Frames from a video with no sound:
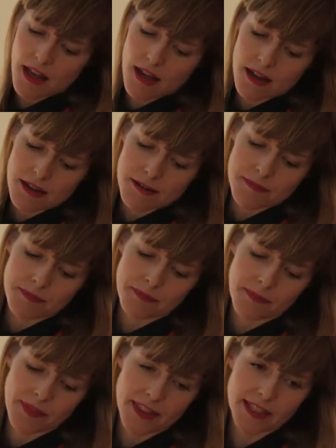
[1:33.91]

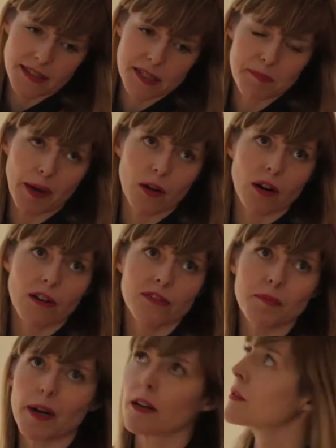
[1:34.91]
They didn't spout
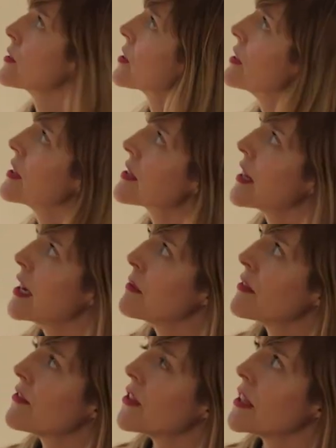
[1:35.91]
off about
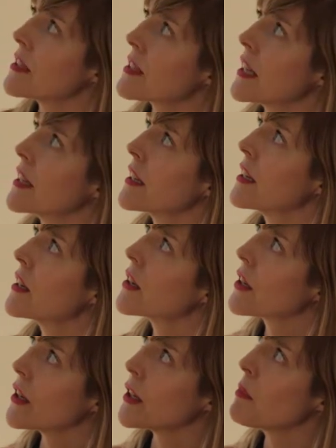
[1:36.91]
Simon Fuller's like
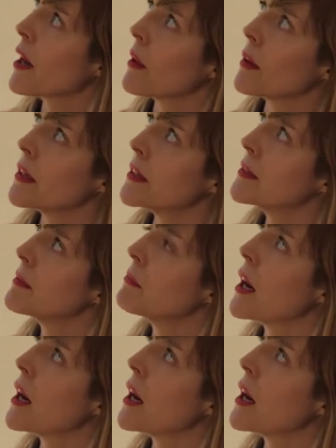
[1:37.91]
girl power